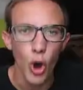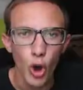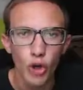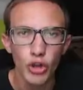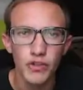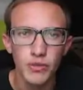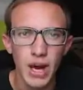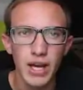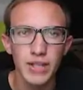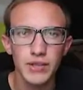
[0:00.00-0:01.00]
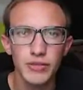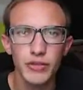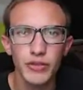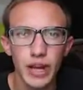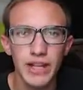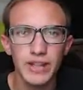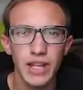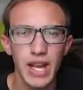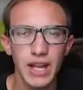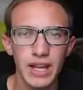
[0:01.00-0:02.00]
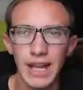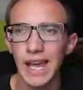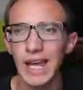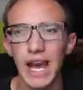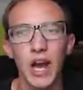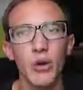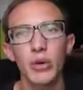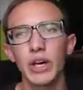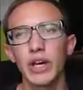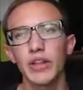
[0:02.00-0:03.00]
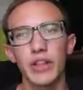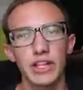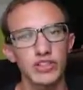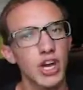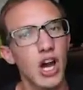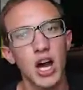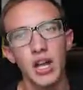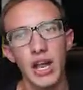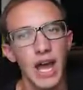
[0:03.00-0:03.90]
all of my friends that I like hang out with, like John,